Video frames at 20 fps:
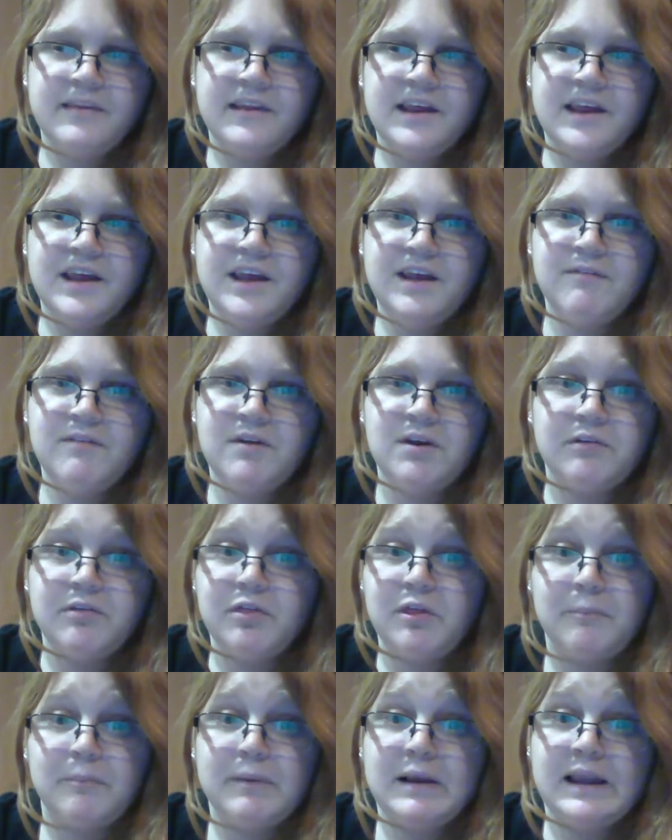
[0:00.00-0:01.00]
Even of
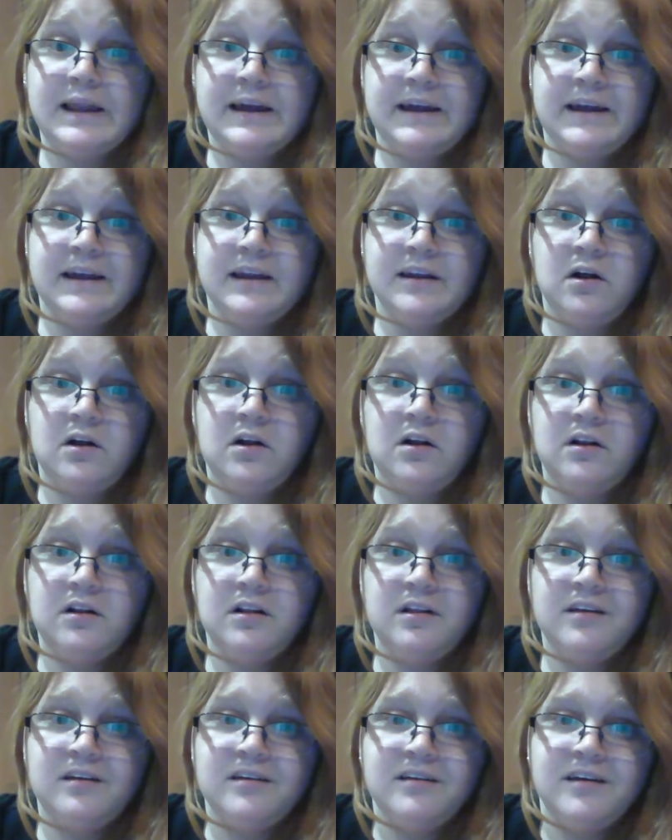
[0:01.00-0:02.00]
the play
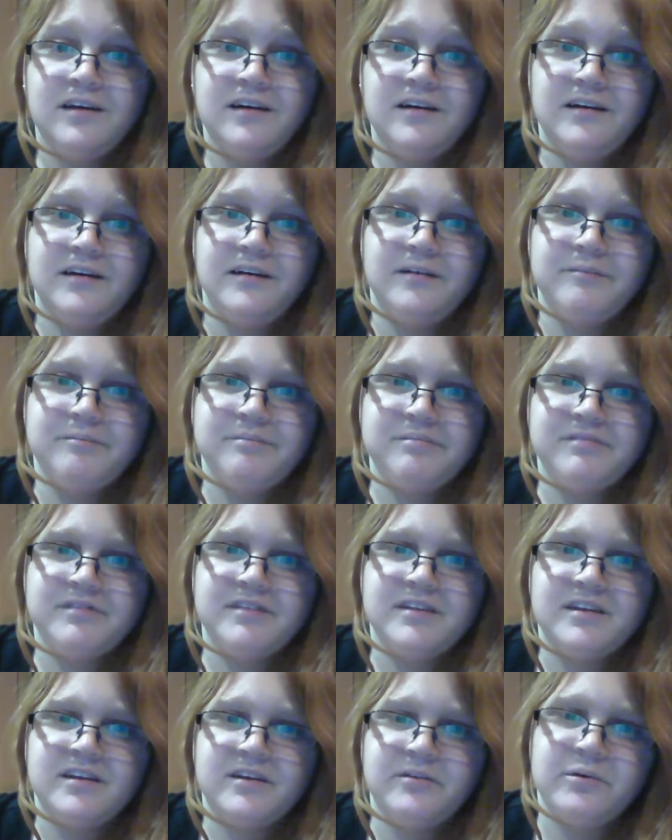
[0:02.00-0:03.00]
doll,
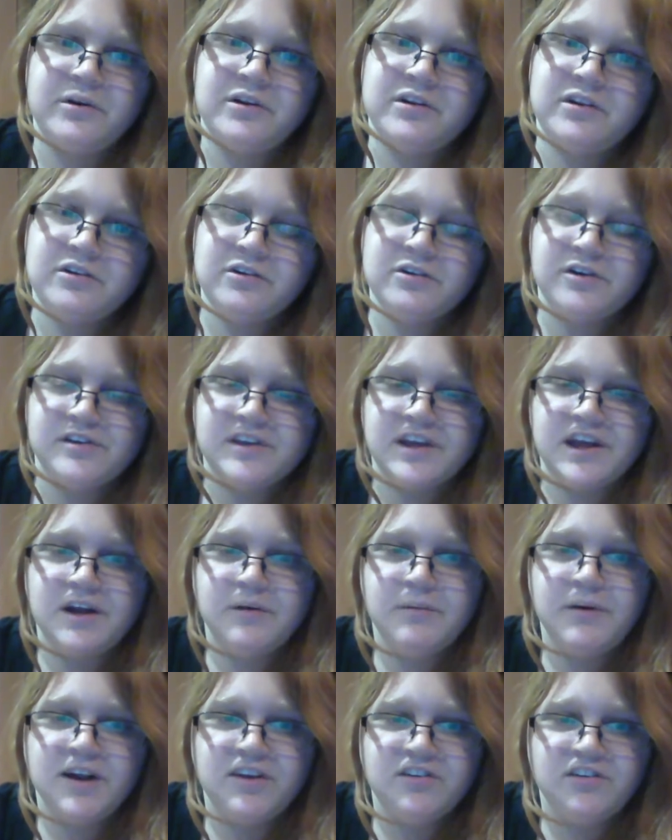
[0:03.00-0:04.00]
one of the little girls that I
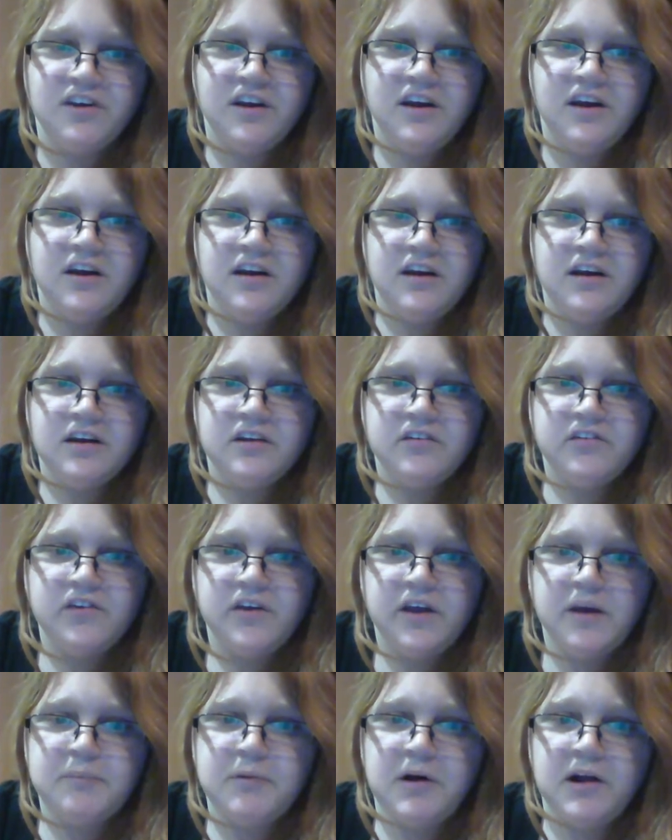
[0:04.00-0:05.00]
watch,
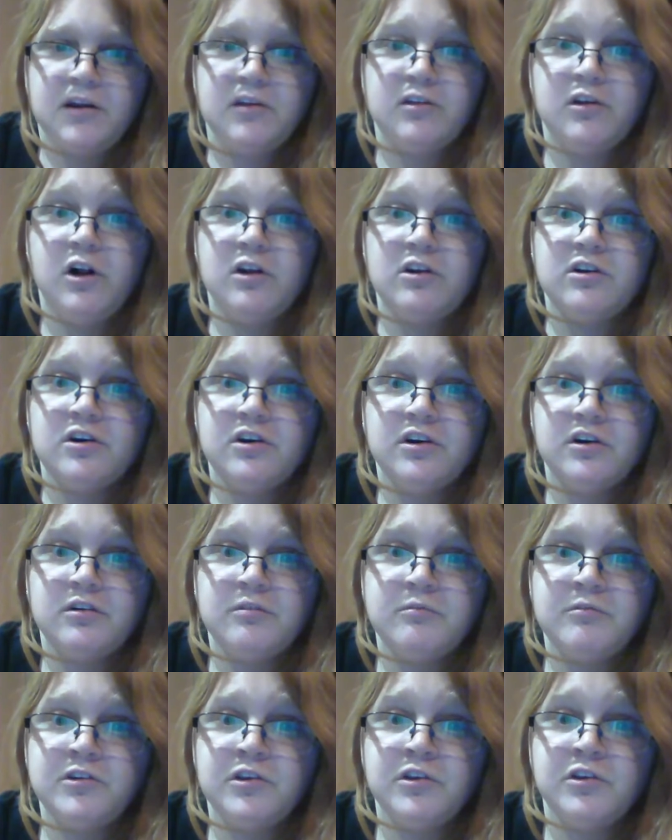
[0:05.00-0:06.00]
she had brought a doll
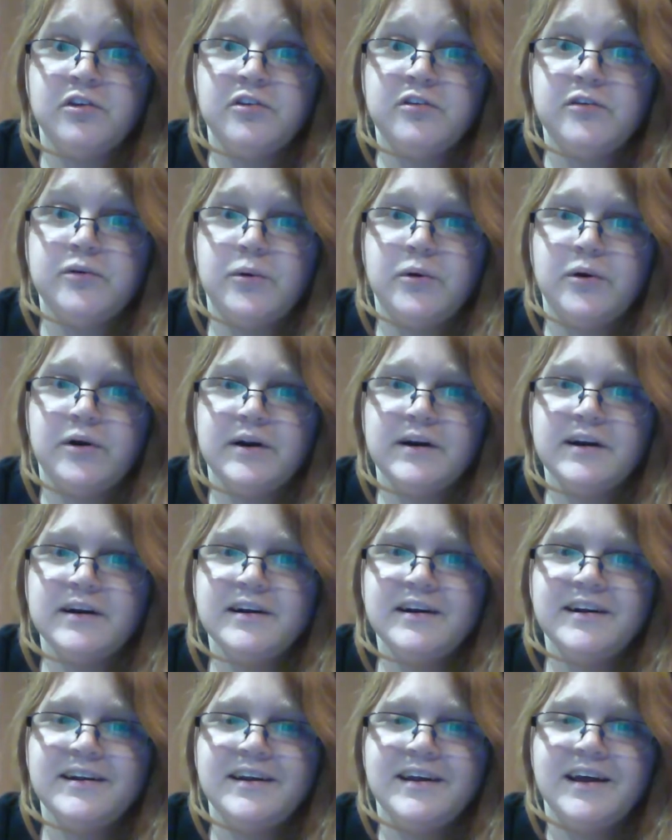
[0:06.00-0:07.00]
to the store,
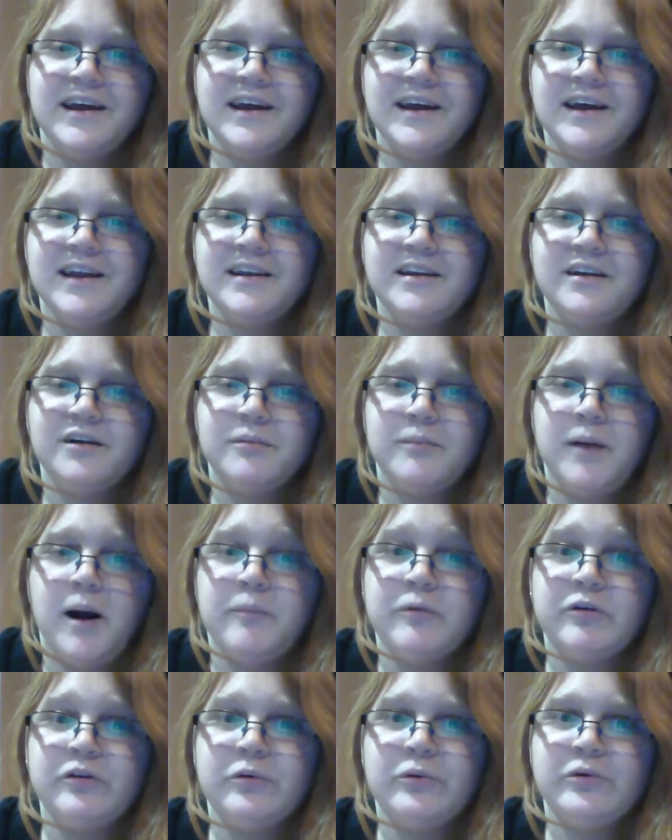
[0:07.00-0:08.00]
and her mom
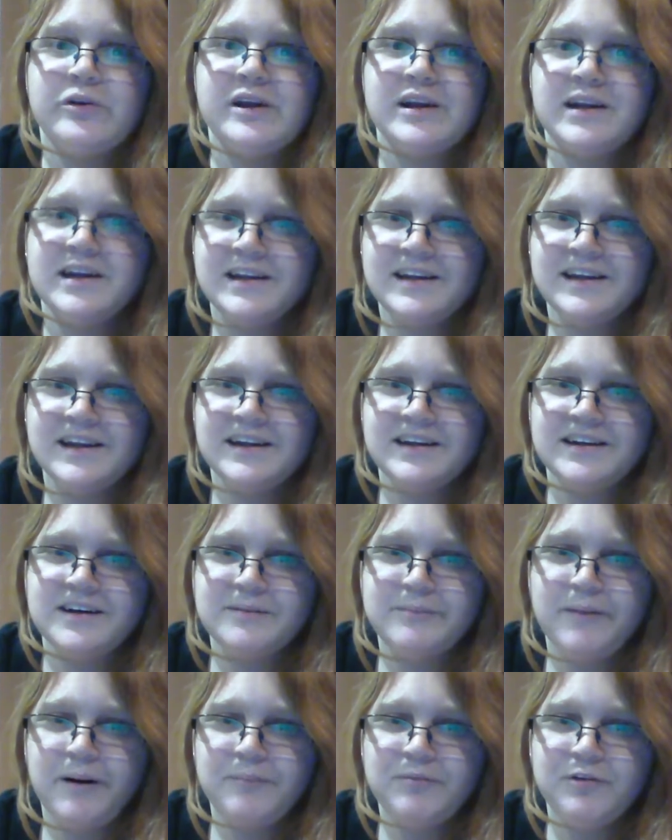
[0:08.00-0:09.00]
was holding it, and her
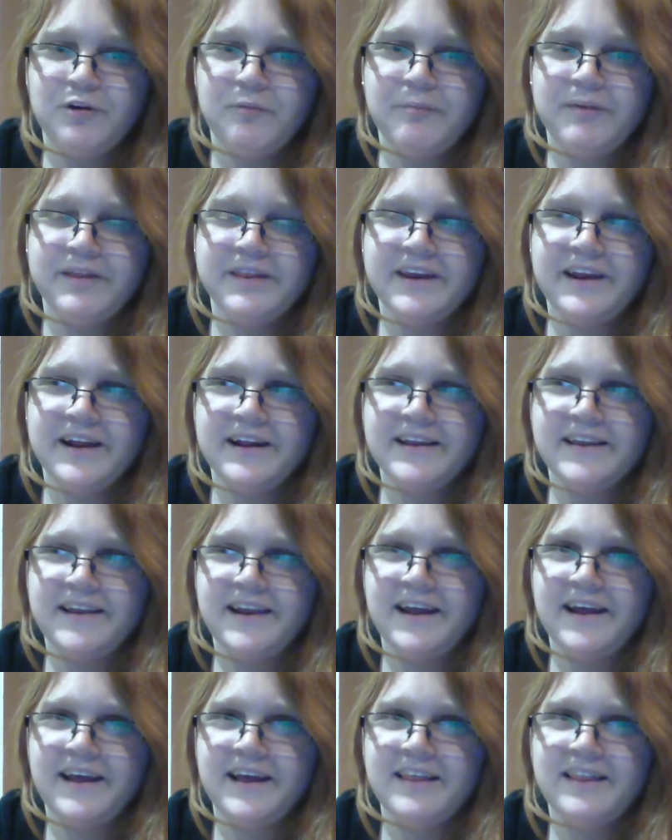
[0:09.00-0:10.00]
mom told me the next
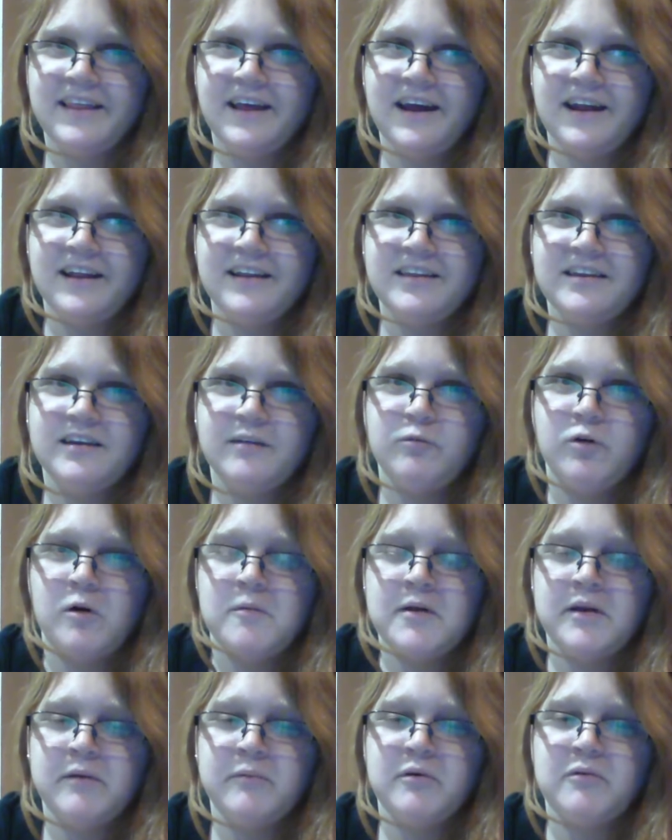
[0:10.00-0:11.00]
day that some
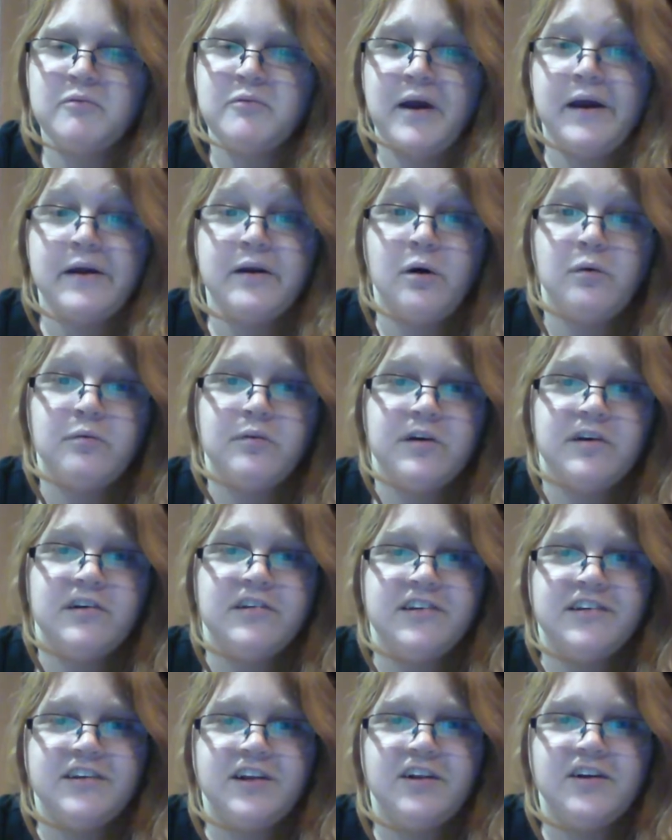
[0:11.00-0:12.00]
woman ran over
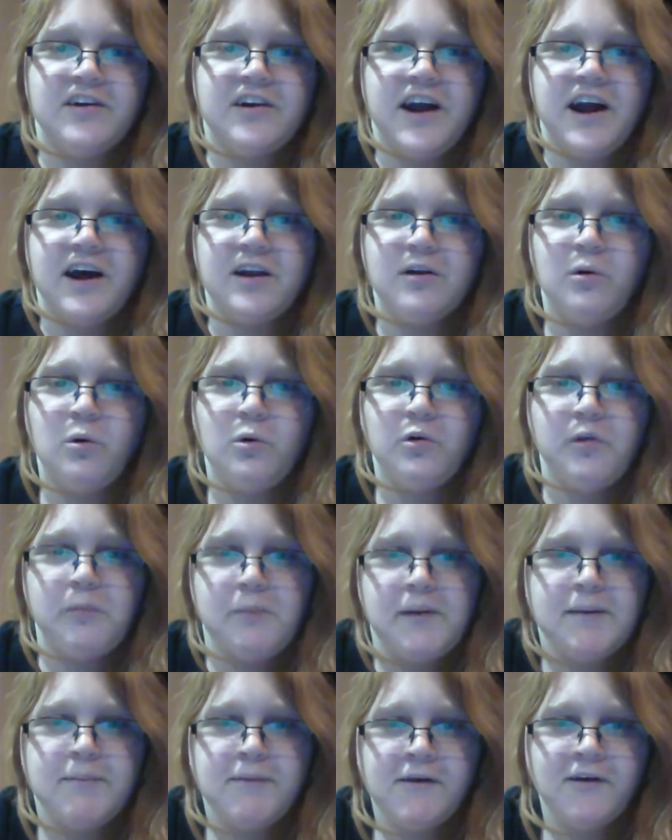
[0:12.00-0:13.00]
to tell her how to hold the
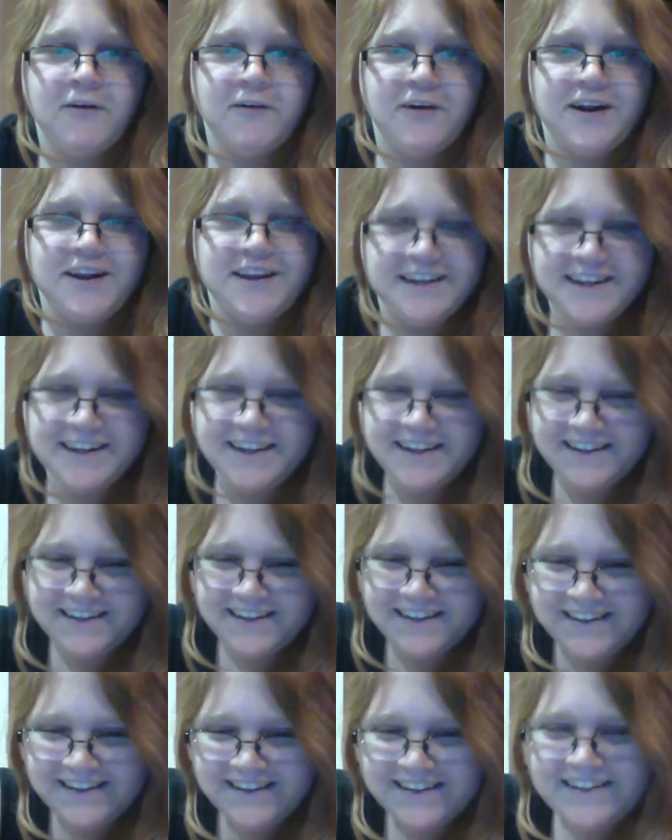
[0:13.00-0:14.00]
baby correctly,
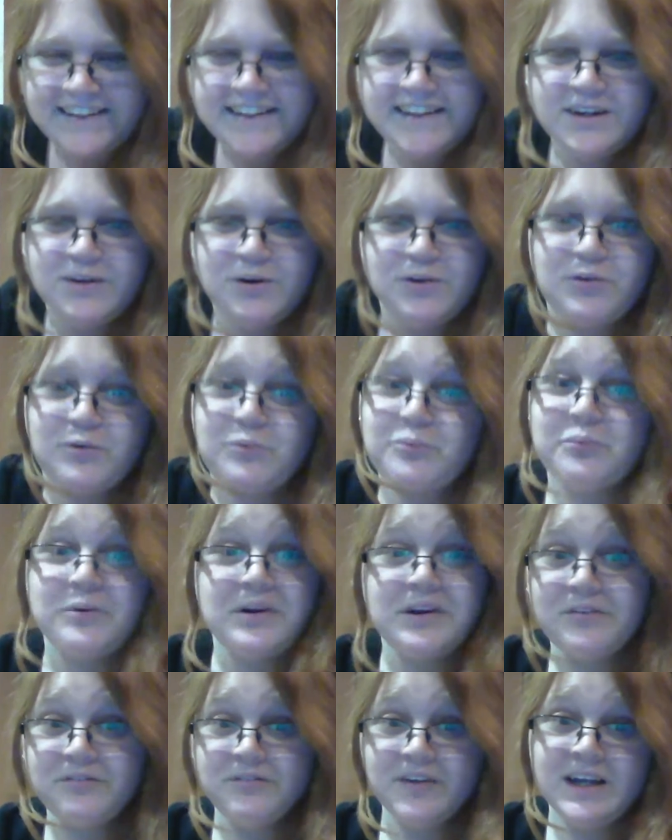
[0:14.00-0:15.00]
which is
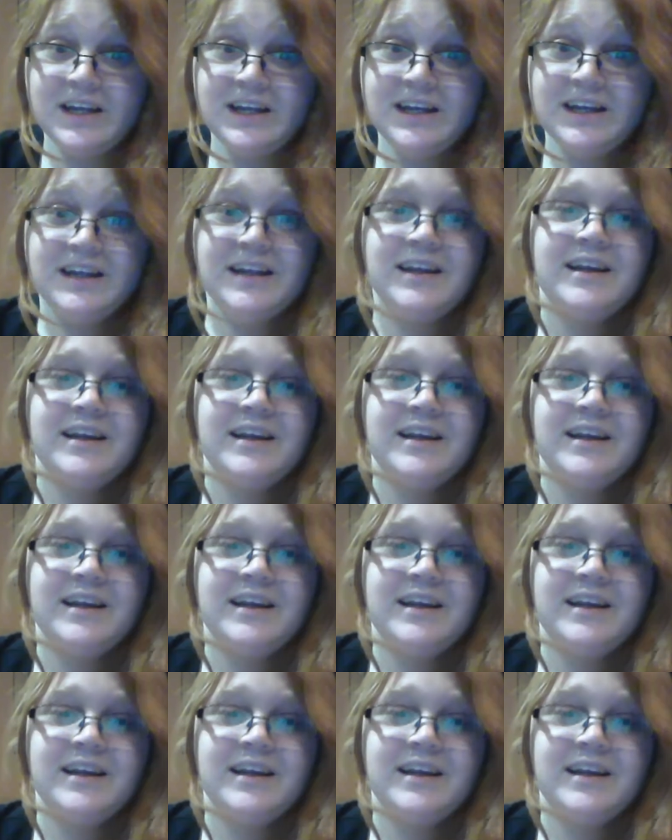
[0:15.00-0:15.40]
really funny.